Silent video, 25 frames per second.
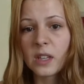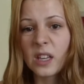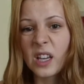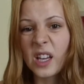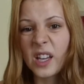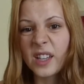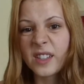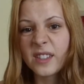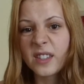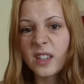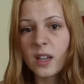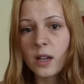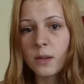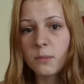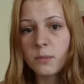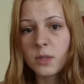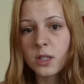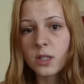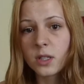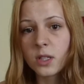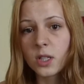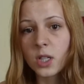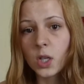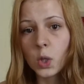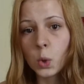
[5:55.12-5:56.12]
exams,
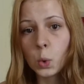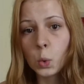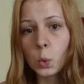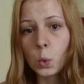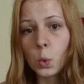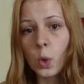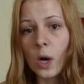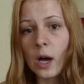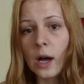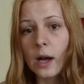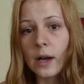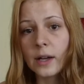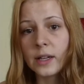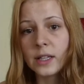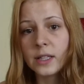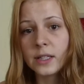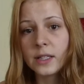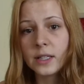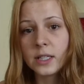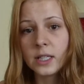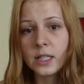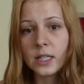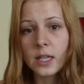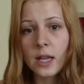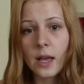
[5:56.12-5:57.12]
so I
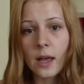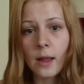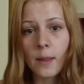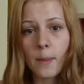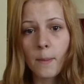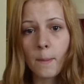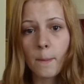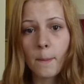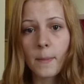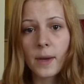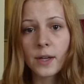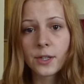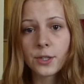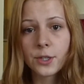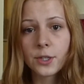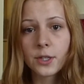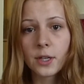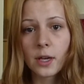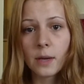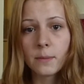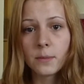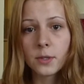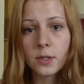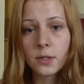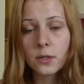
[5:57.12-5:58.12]
didn't have much
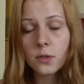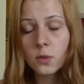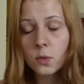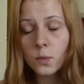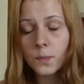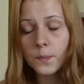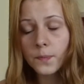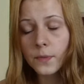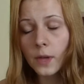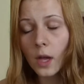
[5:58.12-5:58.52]
time to sew.